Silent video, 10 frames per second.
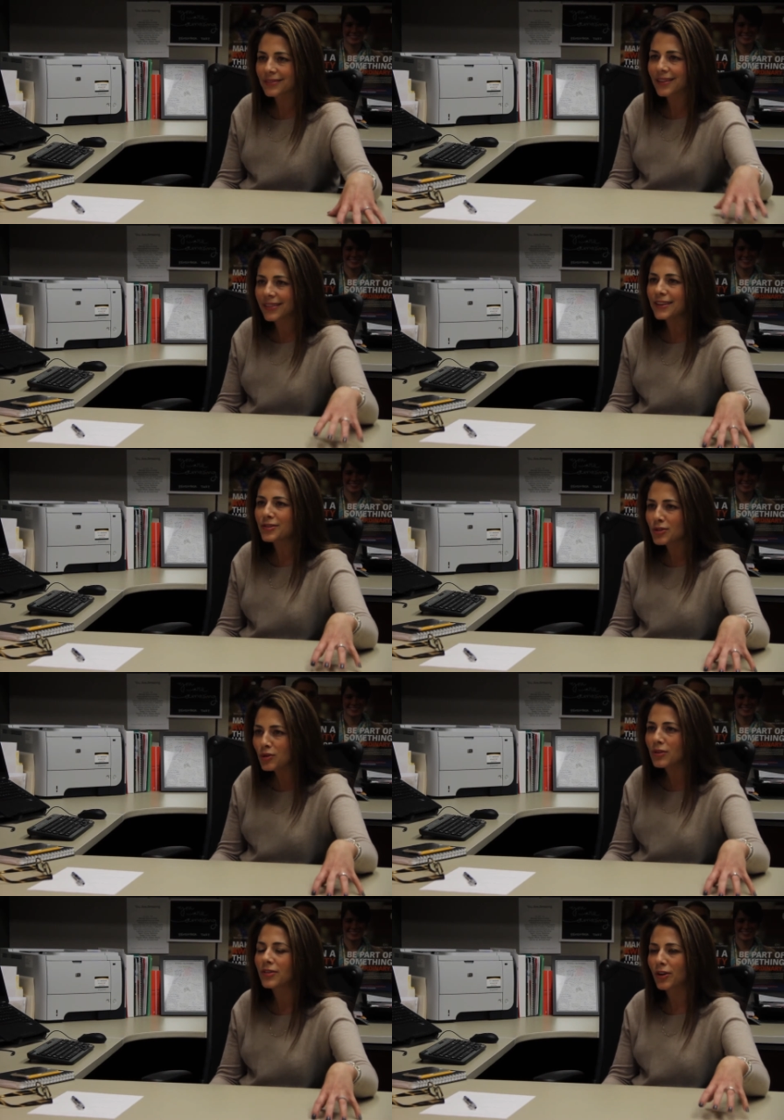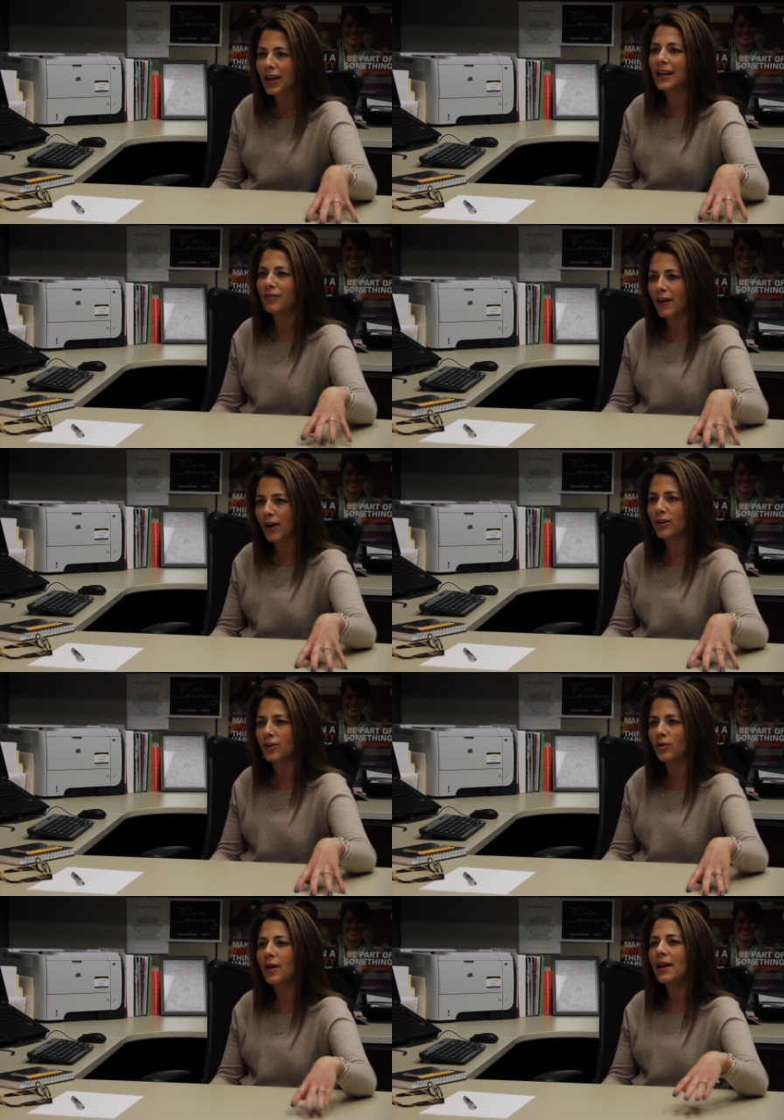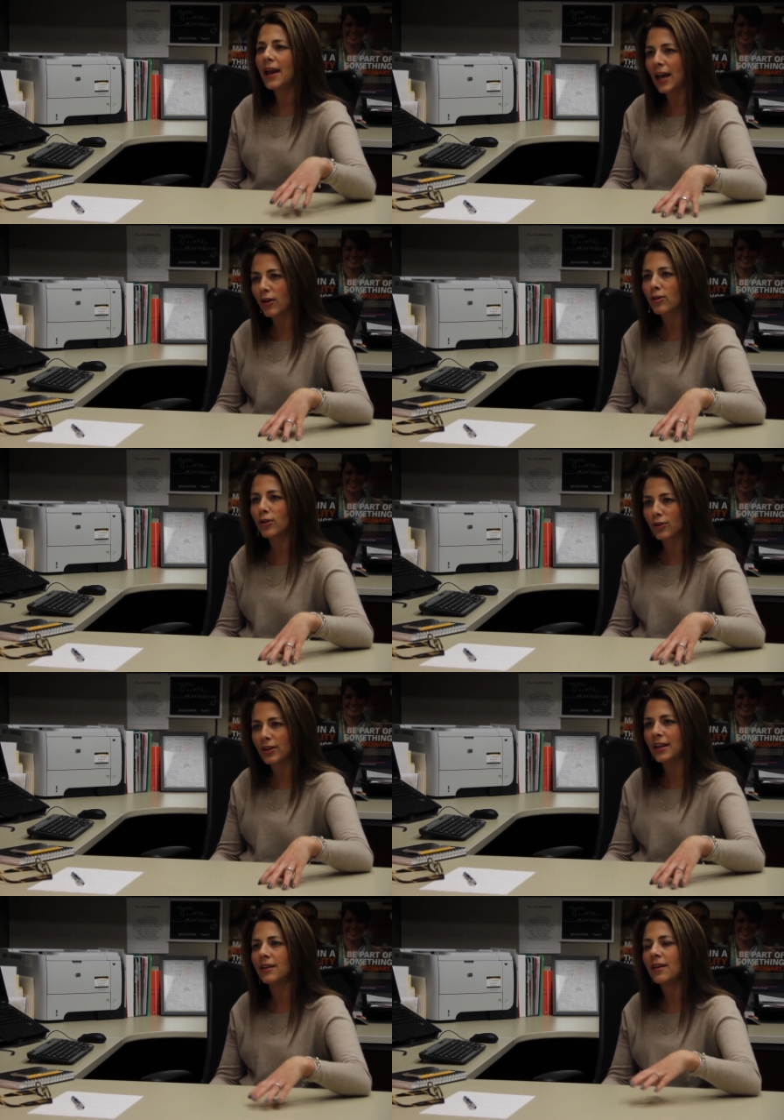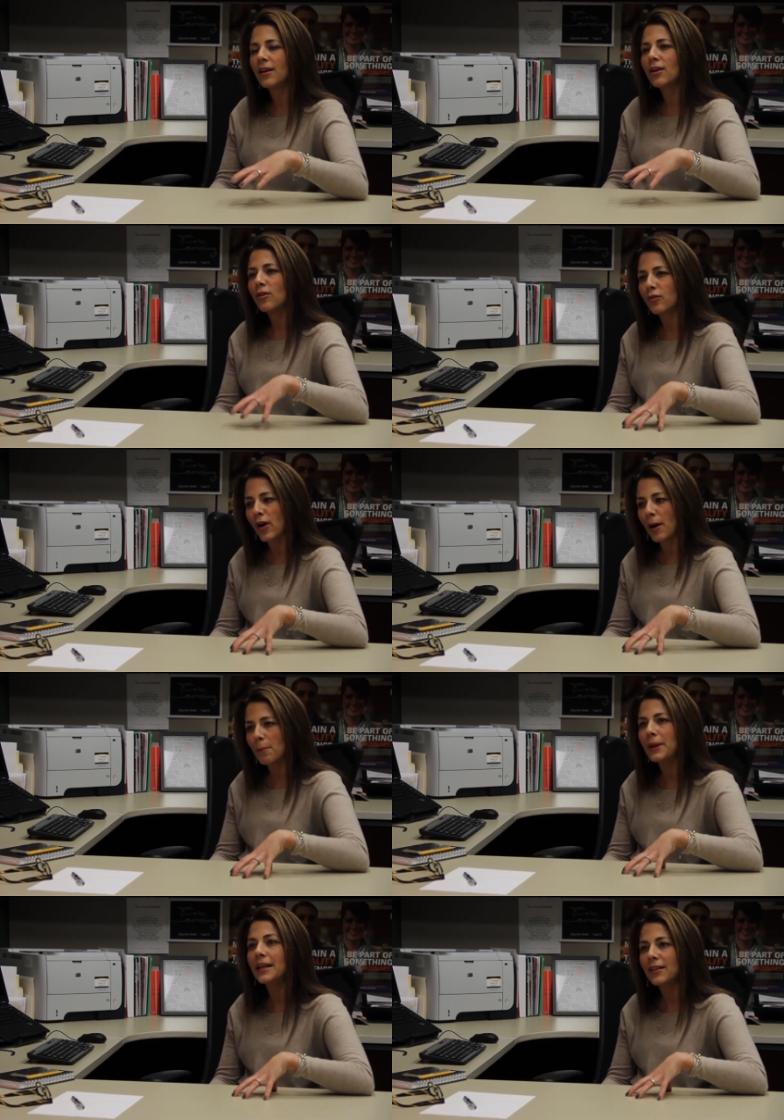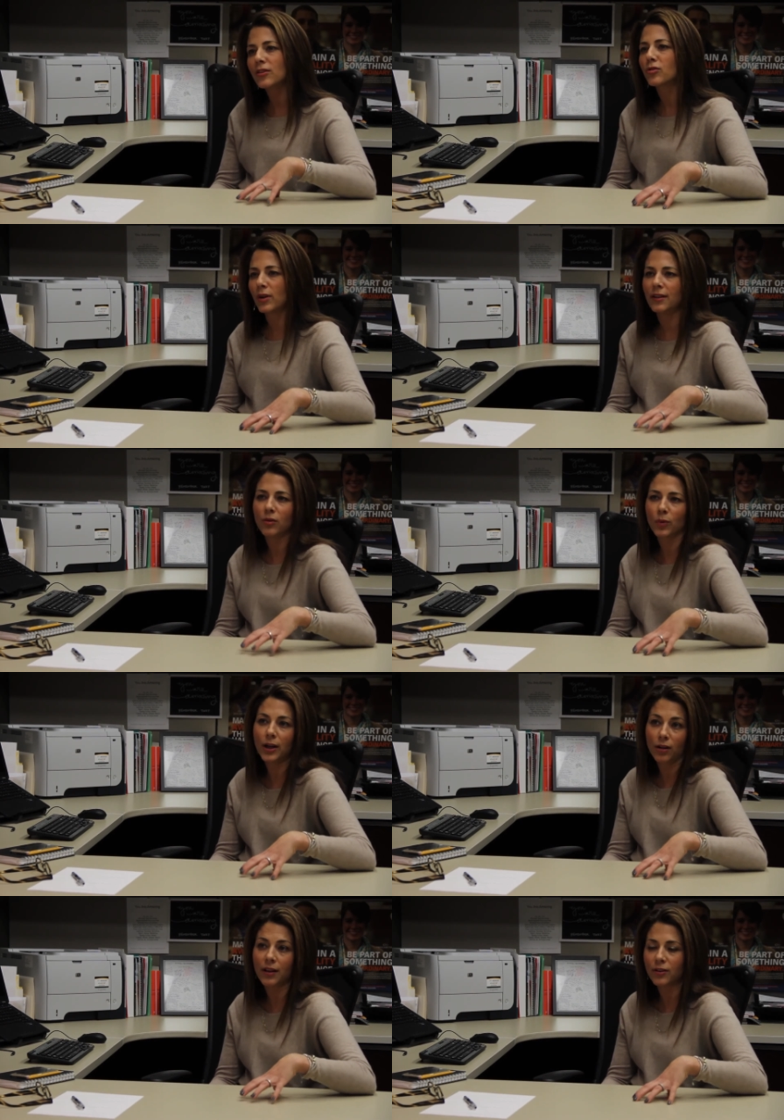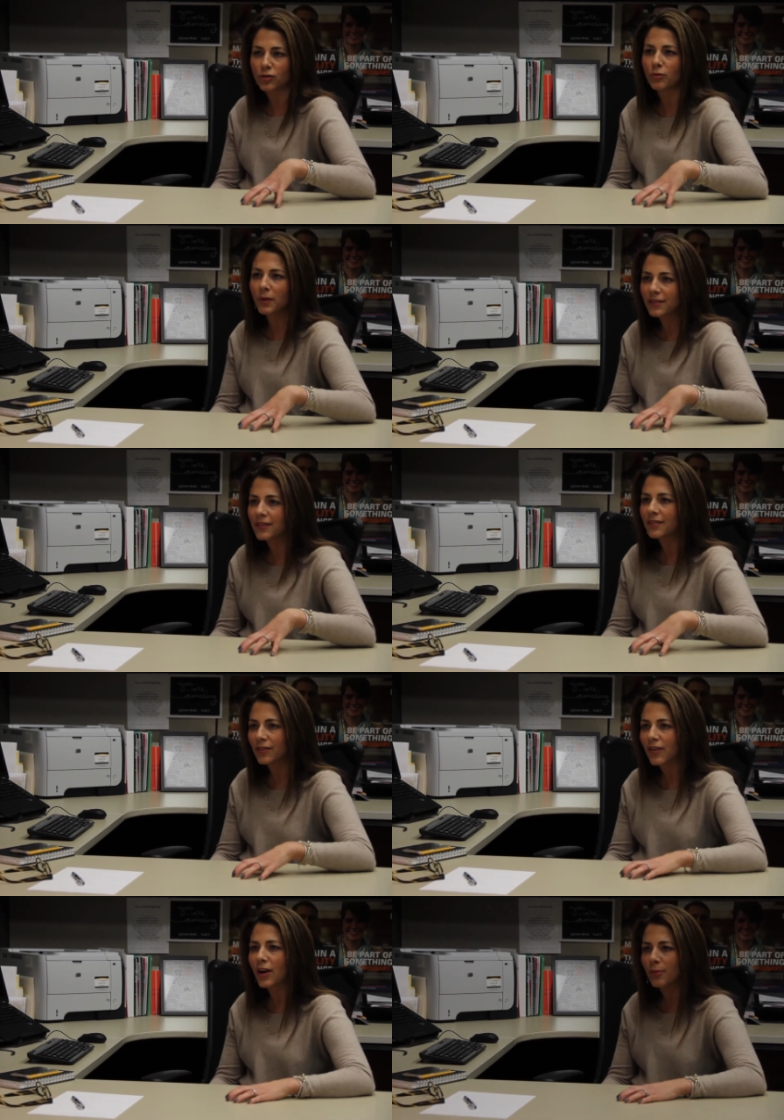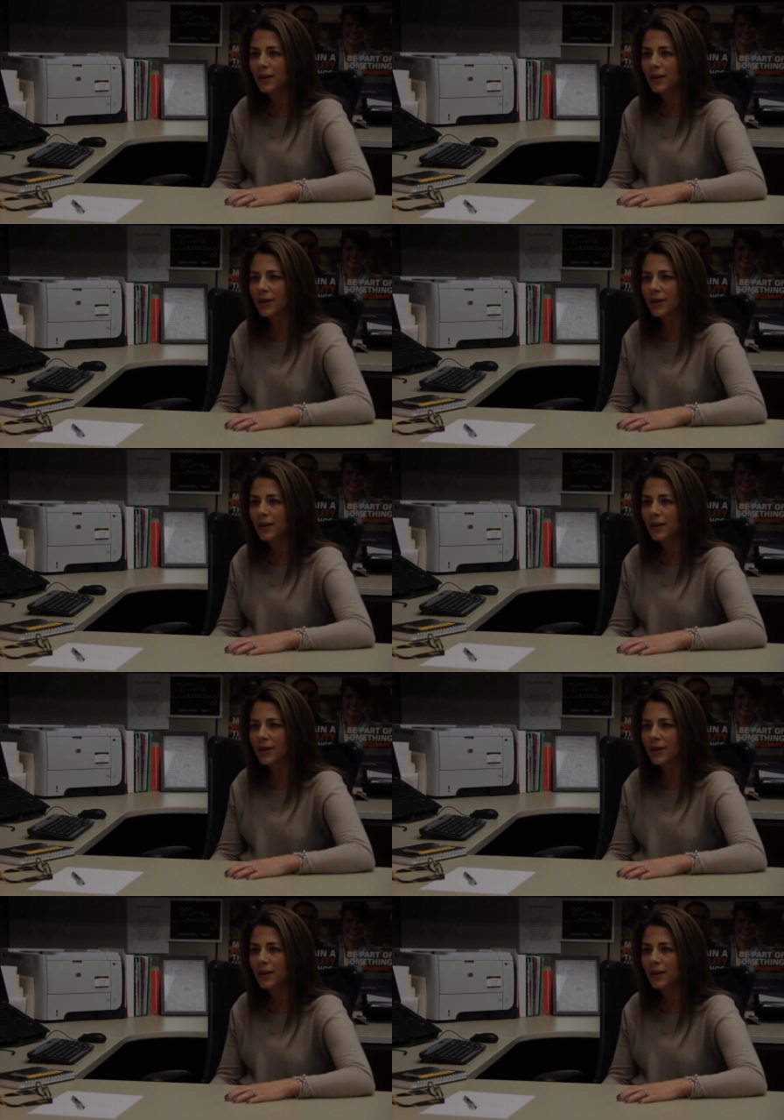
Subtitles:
That these students are getting value and are learning from being in the real and true business environment.